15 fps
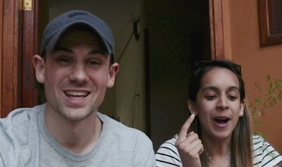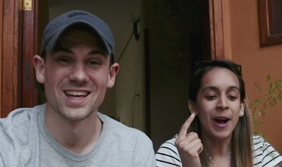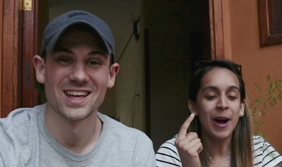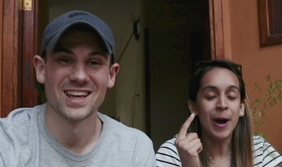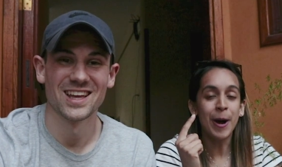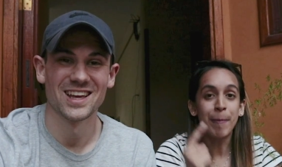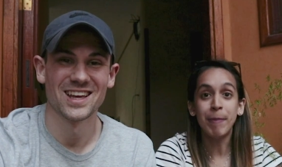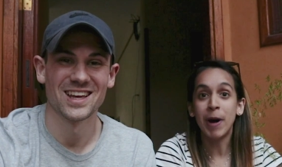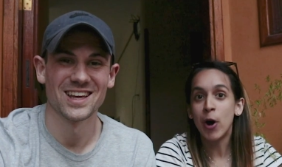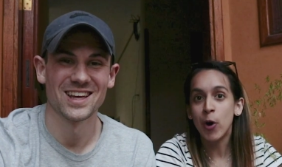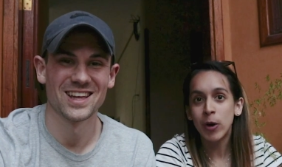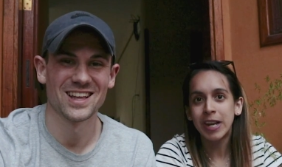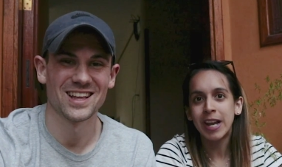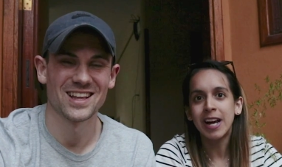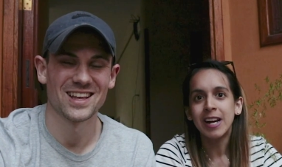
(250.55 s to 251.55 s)
Speaker 1: Uh,
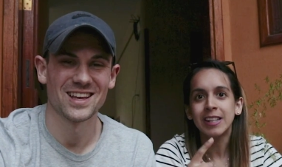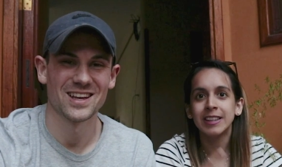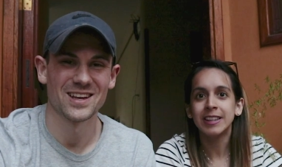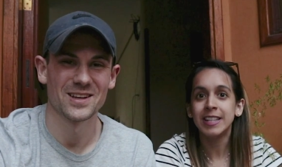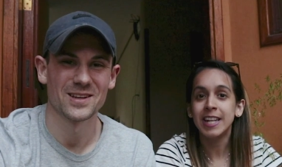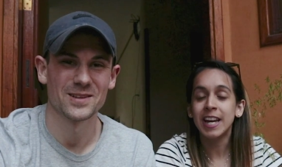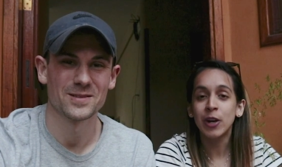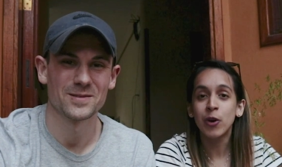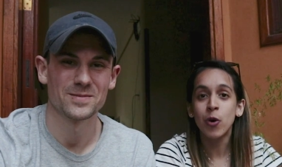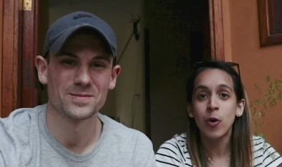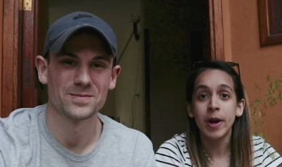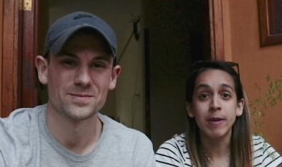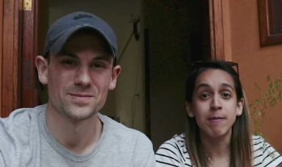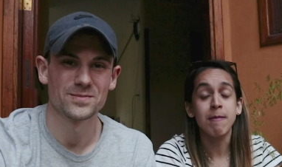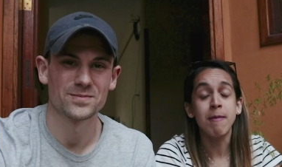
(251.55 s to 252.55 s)
Paola, Diego,
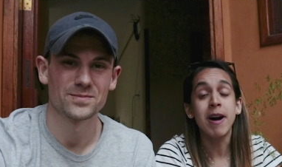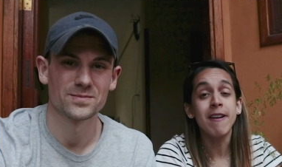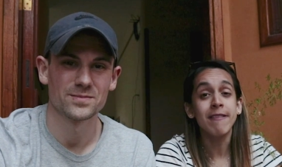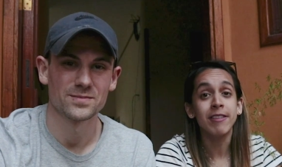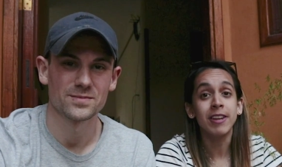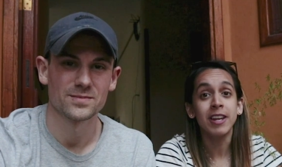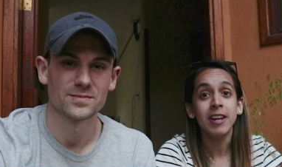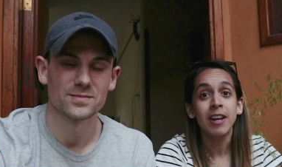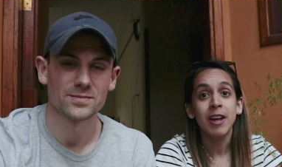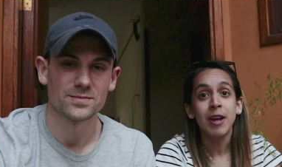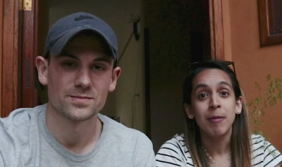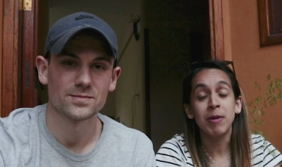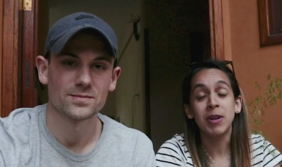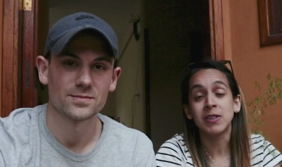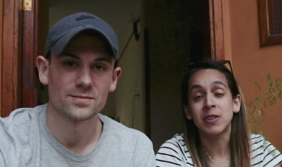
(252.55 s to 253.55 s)
and Mavi
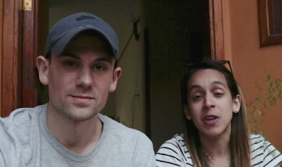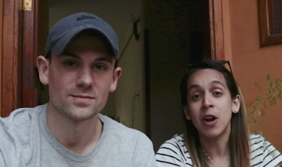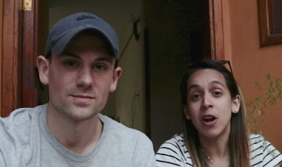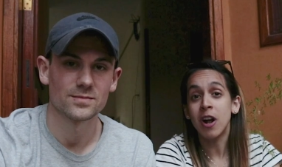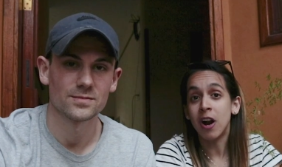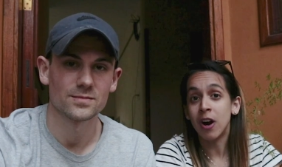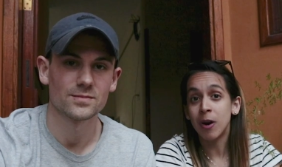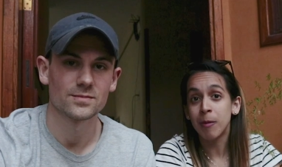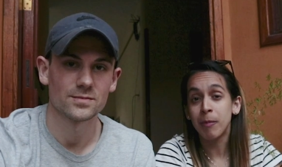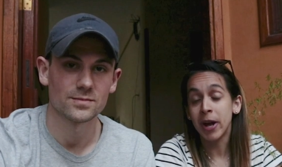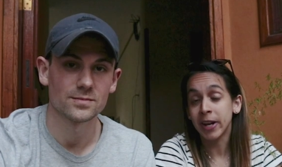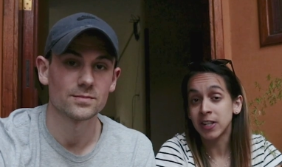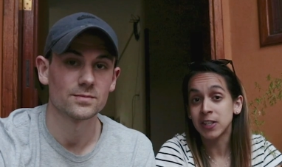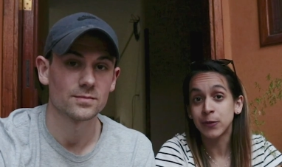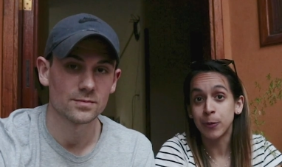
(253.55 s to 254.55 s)
because they are our
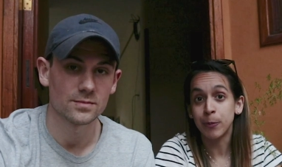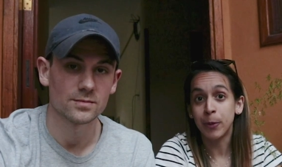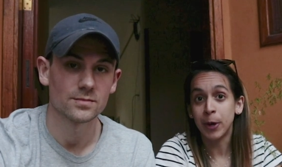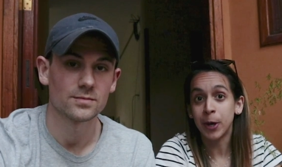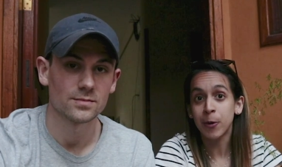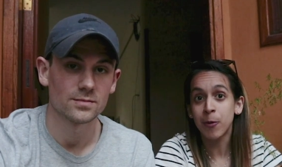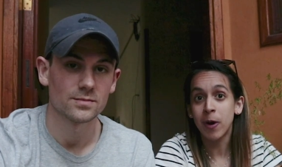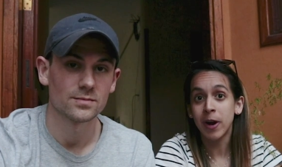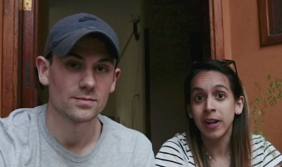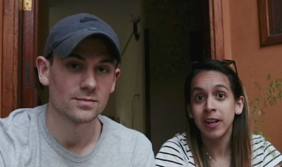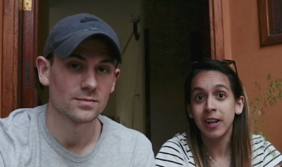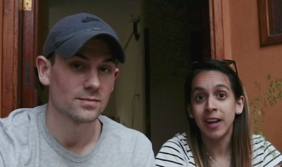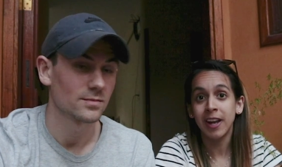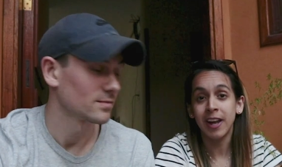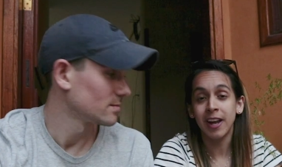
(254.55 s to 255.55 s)
backers from Paraguay
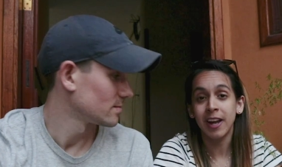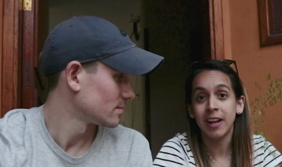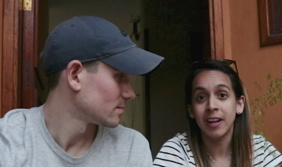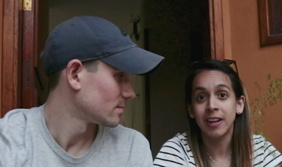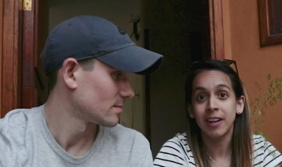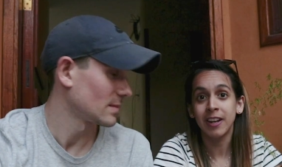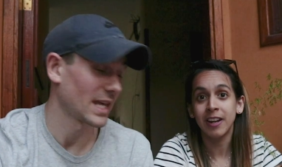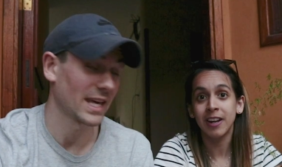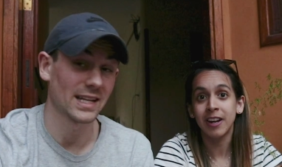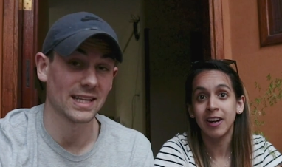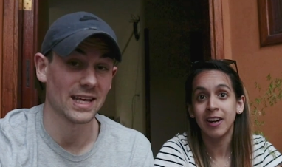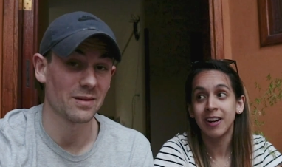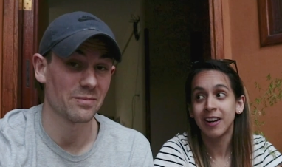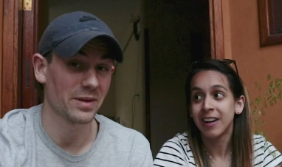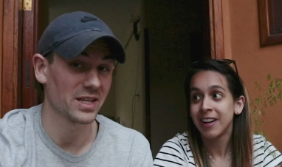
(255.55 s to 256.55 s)
and uh, they had a uh,
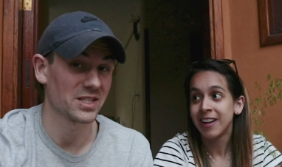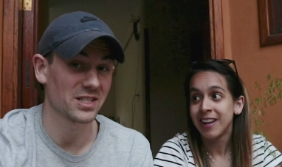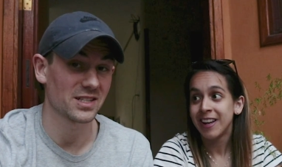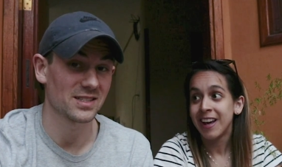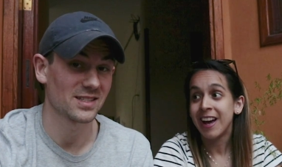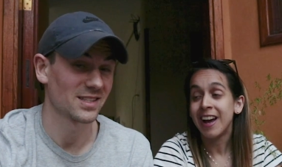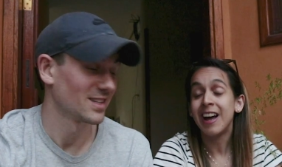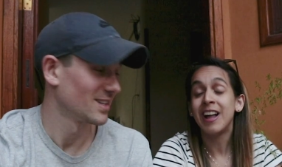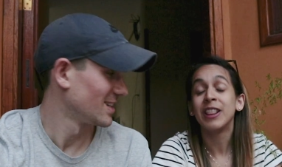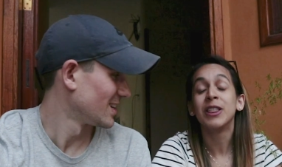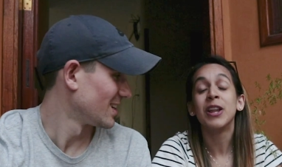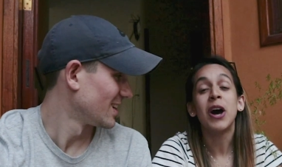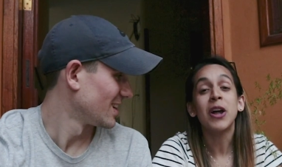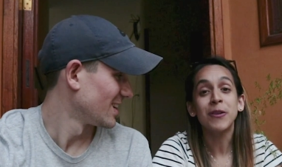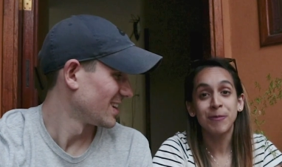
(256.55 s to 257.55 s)
lot
Speaker 2: of patience.
Speaker 1: A
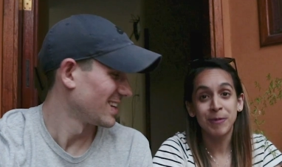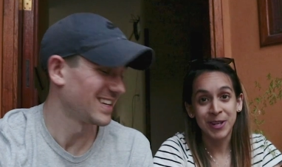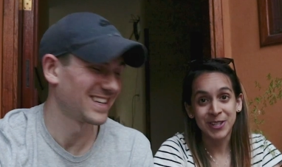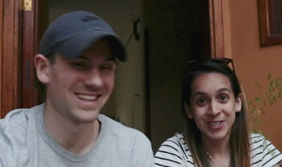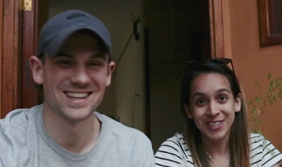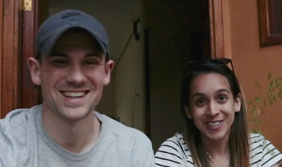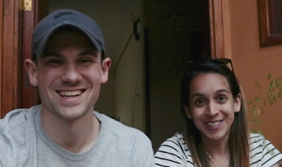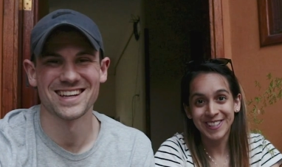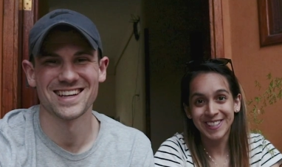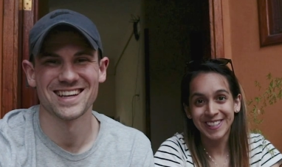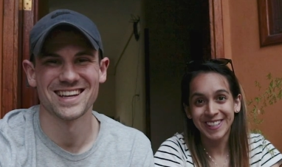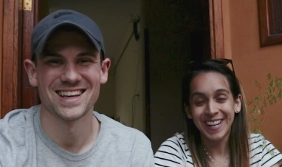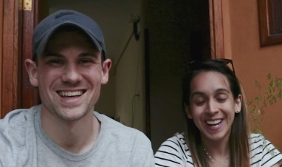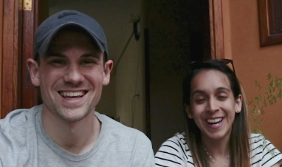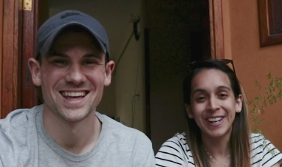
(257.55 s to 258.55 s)
lot of patience,
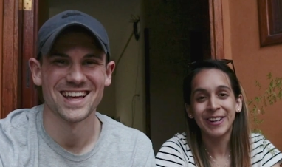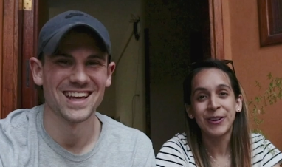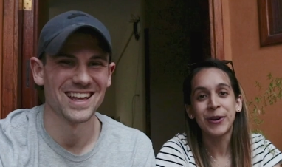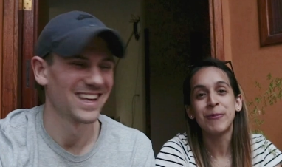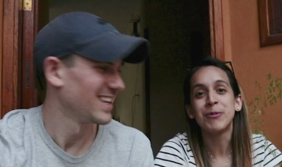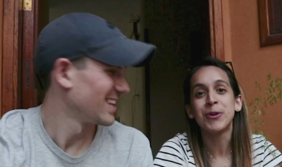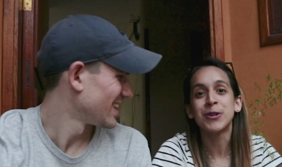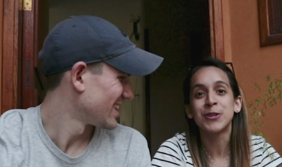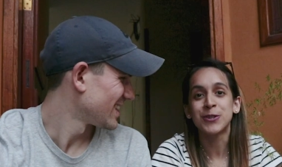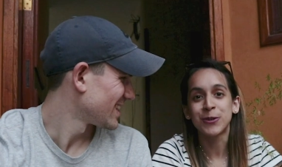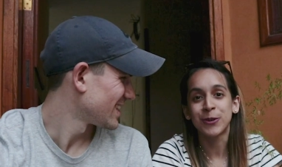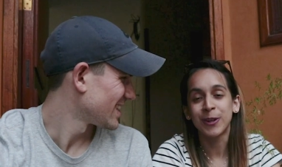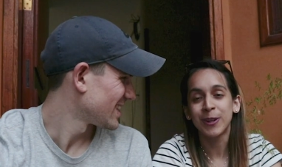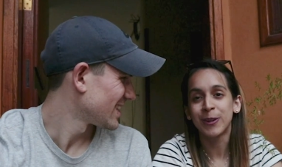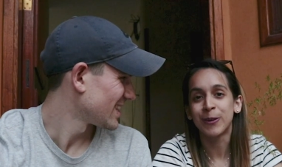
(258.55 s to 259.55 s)
and I hope you
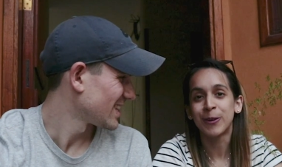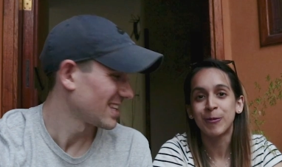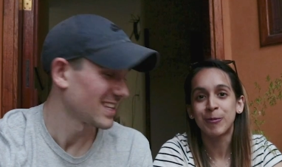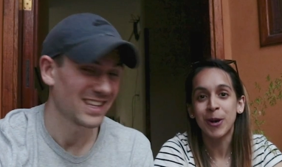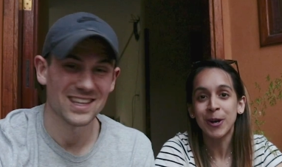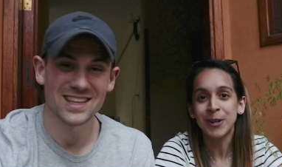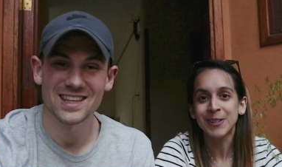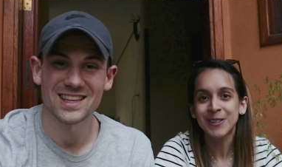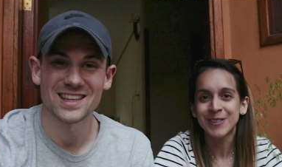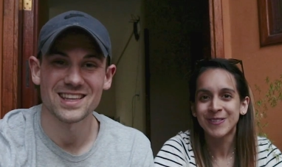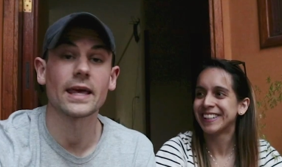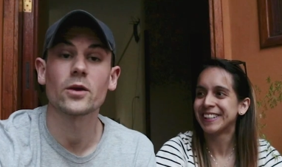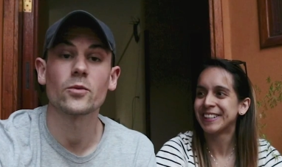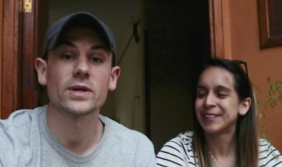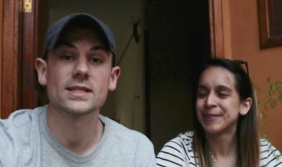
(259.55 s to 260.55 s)
enjoy your products.
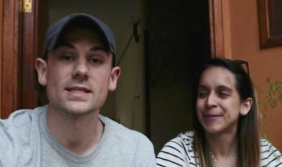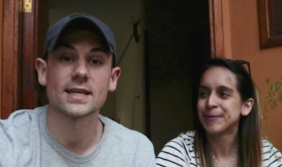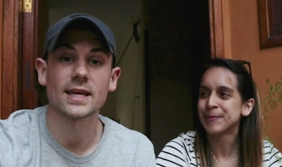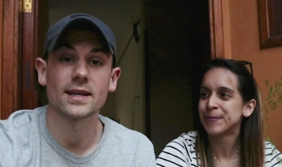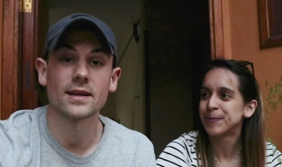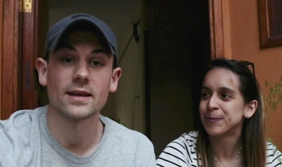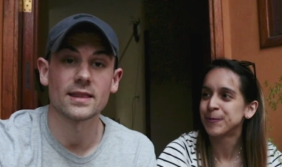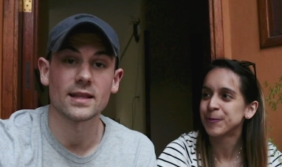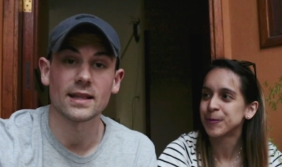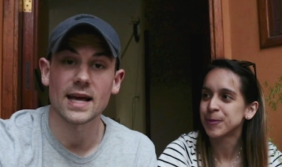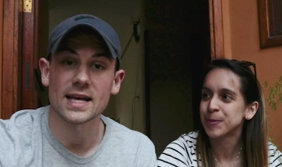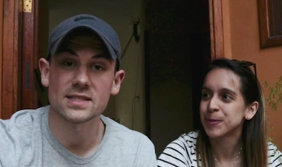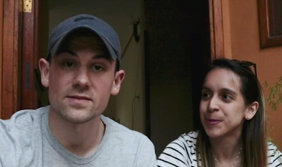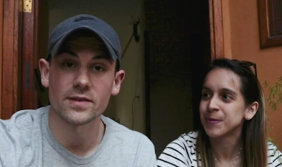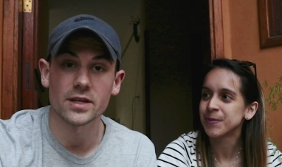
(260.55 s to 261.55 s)
Speaker 2: Like we had said in the
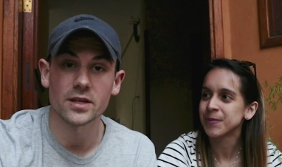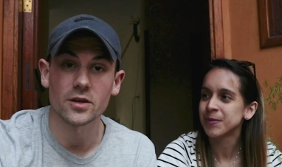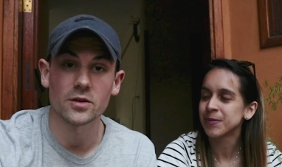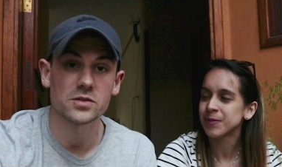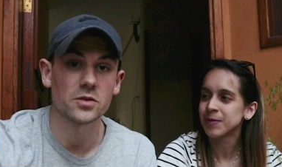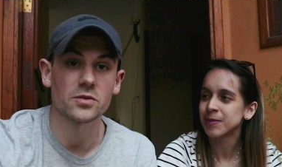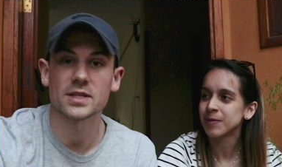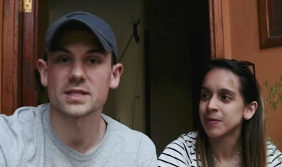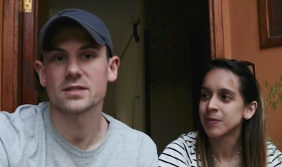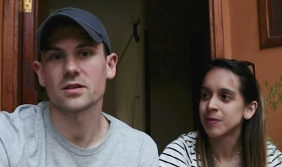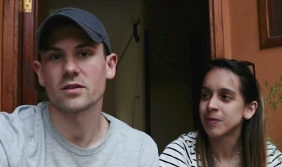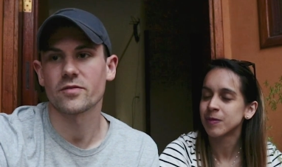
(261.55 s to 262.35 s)
last video, so this is